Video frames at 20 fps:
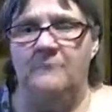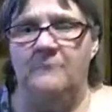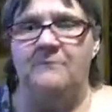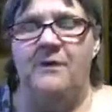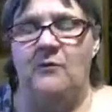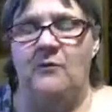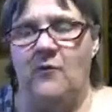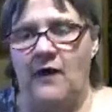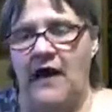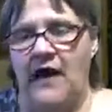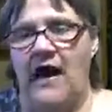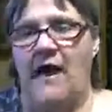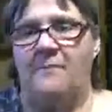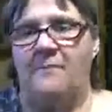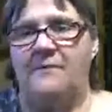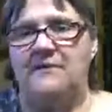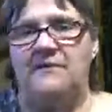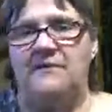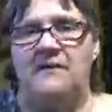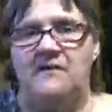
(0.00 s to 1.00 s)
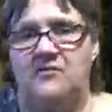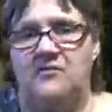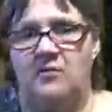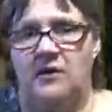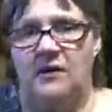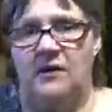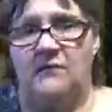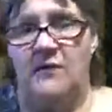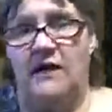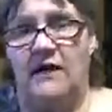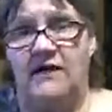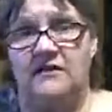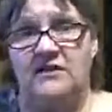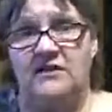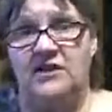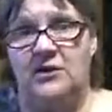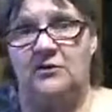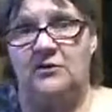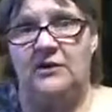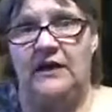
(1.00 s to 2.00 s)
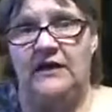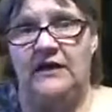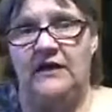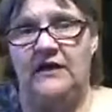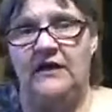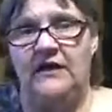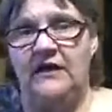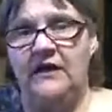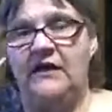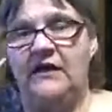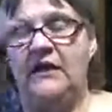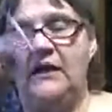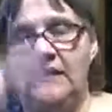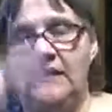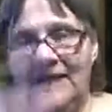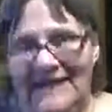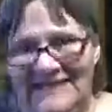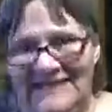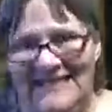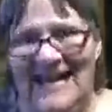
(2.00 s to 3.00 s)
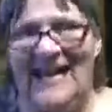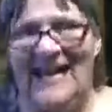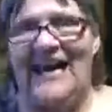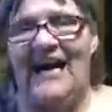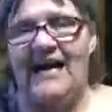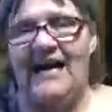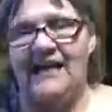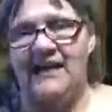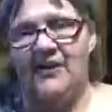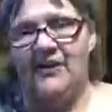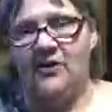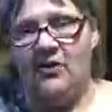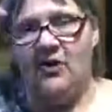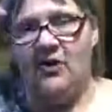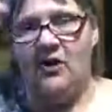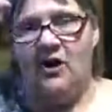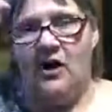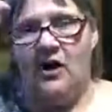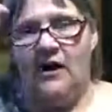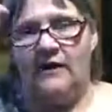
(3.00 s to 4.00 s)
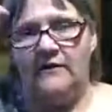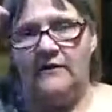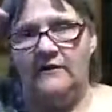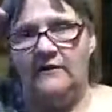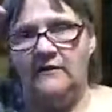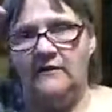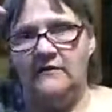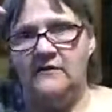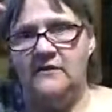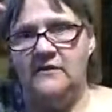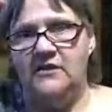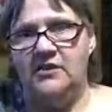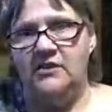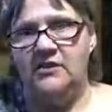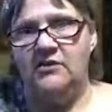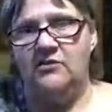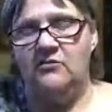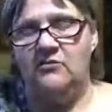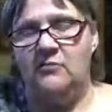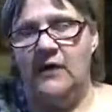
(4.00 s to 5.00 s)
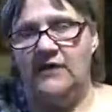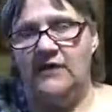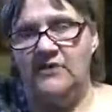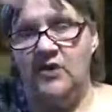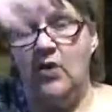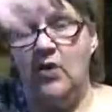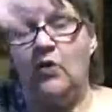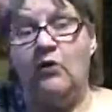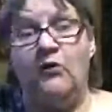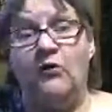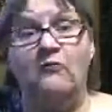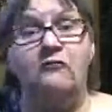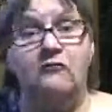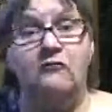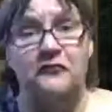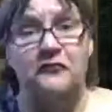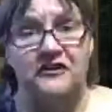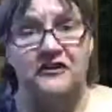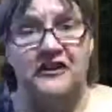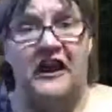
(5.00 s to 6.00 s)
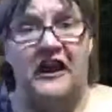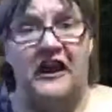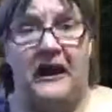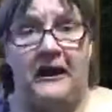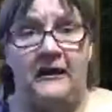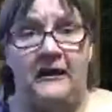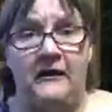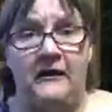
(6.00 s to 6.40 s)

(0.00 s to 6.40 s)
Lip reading: but what happens is whatever gets donated gets added on to my total for the day.